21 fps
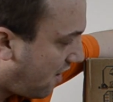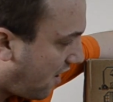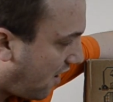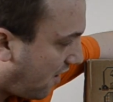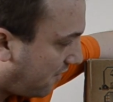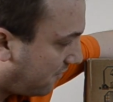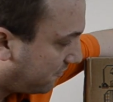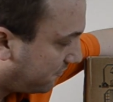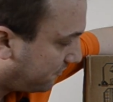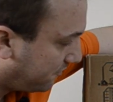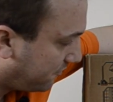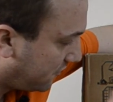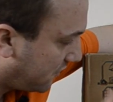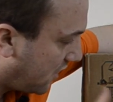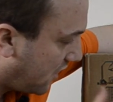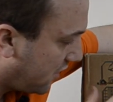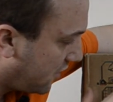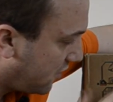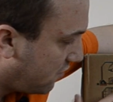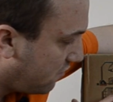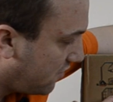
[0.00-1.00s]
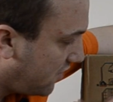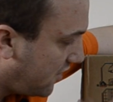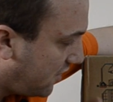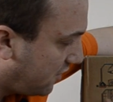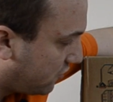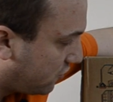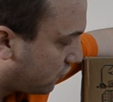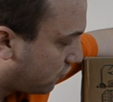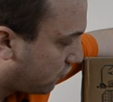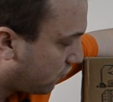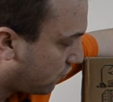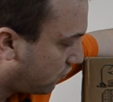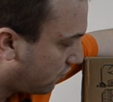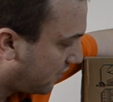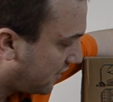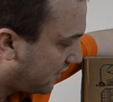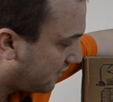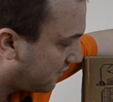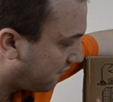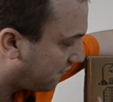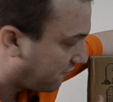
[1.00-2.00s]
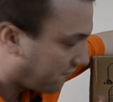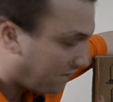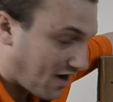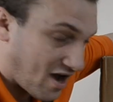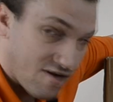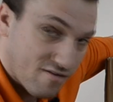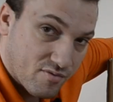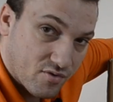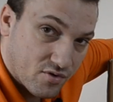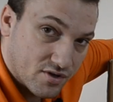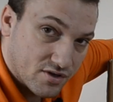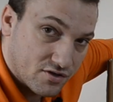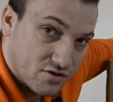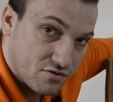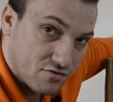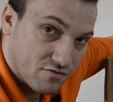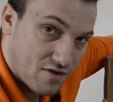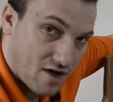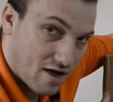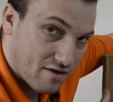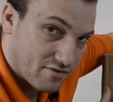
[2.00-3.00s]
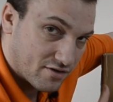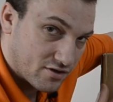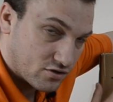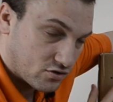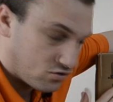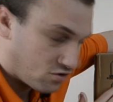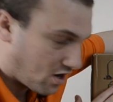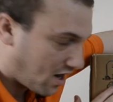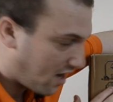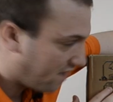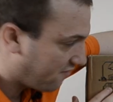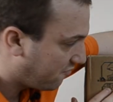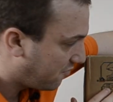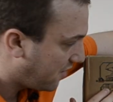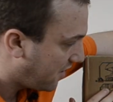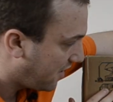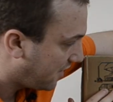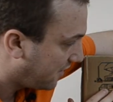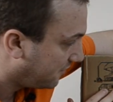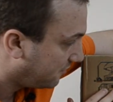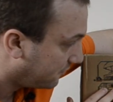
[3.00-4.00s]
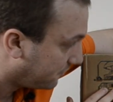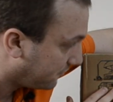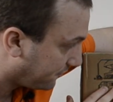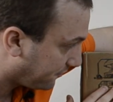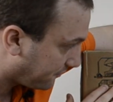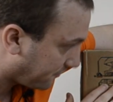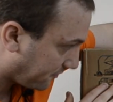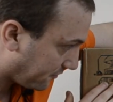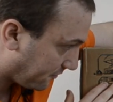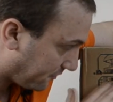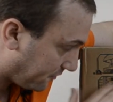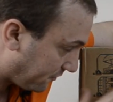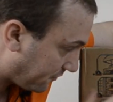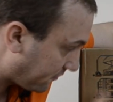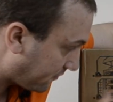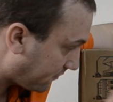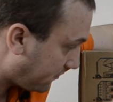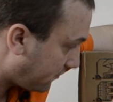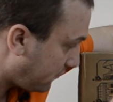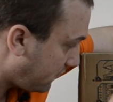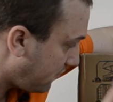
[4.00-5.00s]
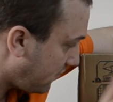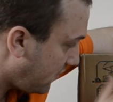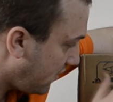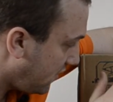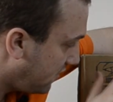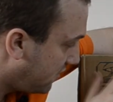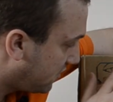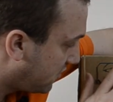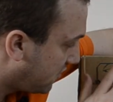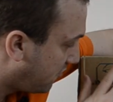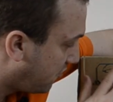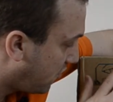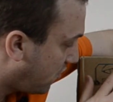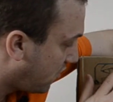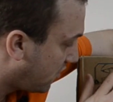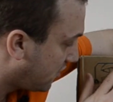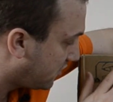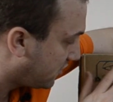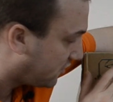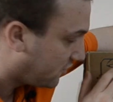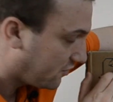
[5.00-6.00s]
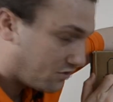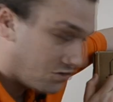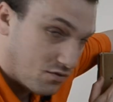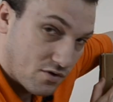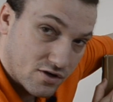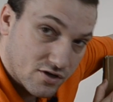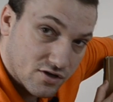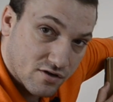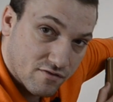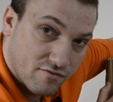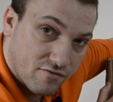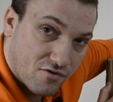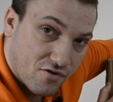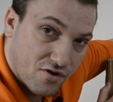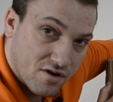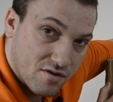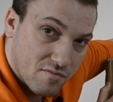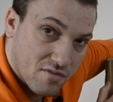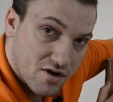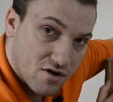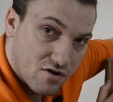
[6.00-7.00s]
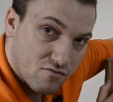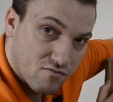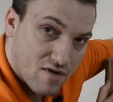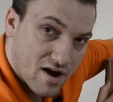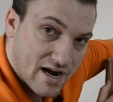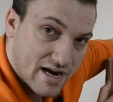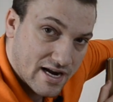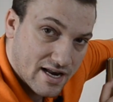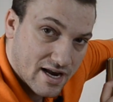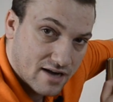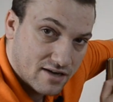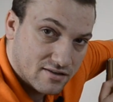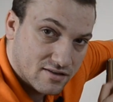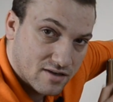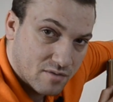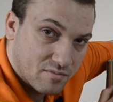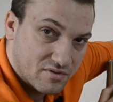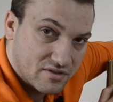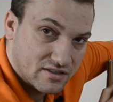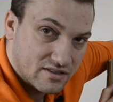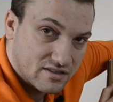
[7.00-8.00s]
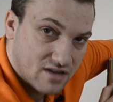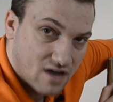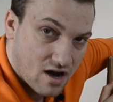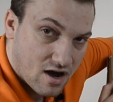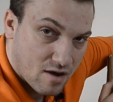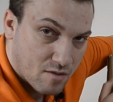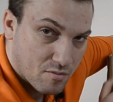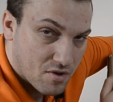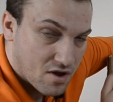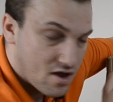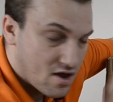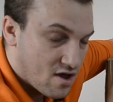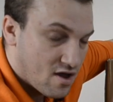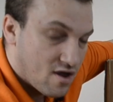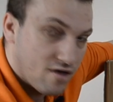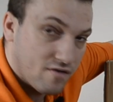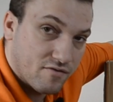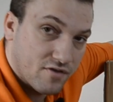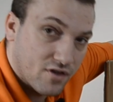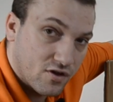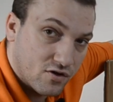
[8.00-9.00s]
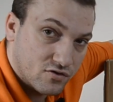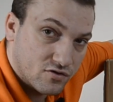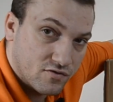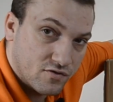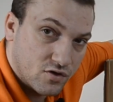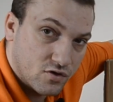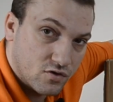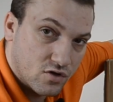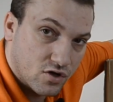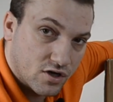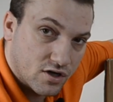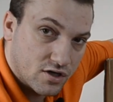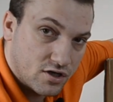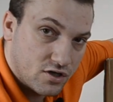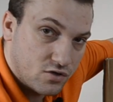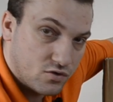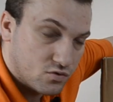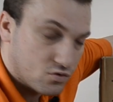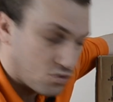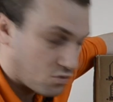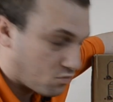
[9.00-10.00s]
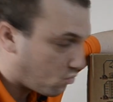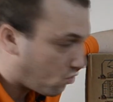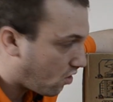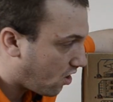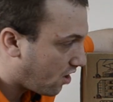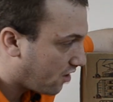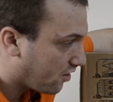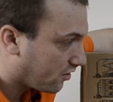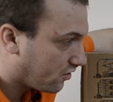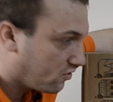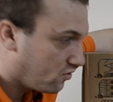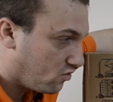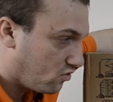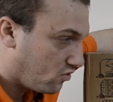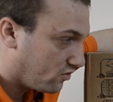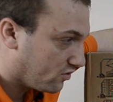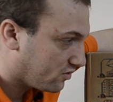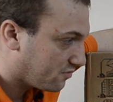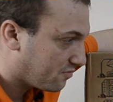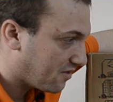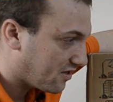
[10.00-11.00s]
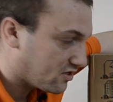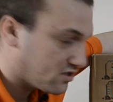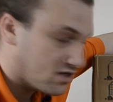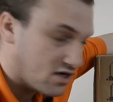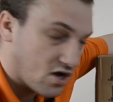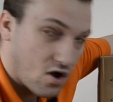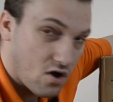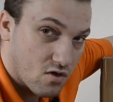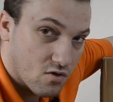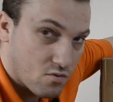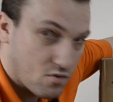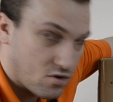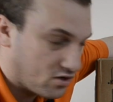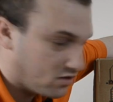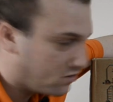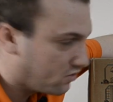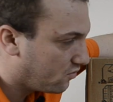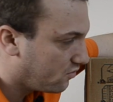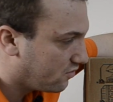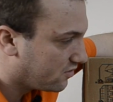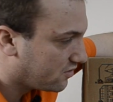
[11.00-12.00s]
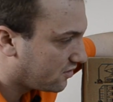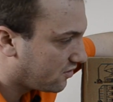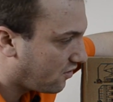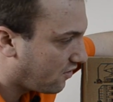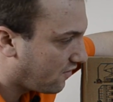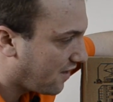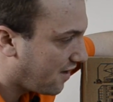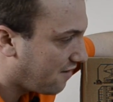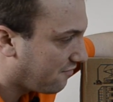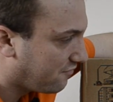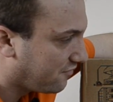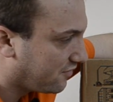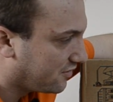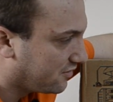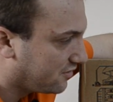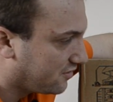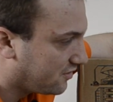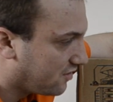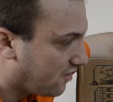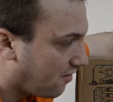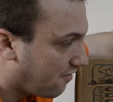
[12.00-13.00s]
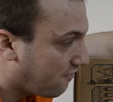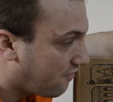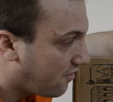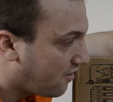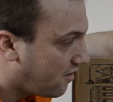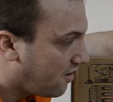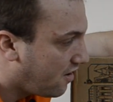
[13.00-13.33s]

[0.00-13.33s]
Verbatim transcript: um, a unique screwless five point two five inch drive bay, supports two hundred forty mil radiators up in the top for those of you looking to use some water cooling, especially all-in-one coolers and all that fun stuff.